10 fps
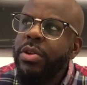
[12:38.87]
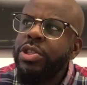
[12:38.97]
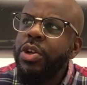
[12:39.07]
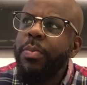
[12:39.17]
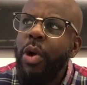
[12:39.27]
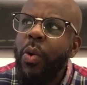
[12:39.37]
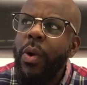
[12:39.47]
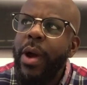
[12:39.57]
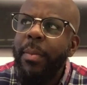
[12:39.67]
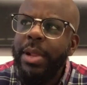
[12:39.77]
to the point
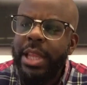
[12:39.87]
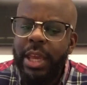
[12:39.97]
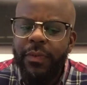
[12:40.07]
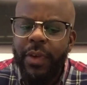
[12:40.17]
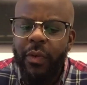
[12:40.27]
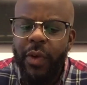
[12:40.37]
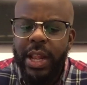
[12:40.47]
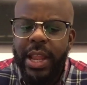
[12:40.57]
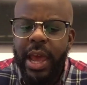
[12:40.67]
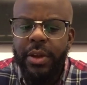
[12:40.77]
where I believe I read
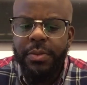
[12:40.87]
that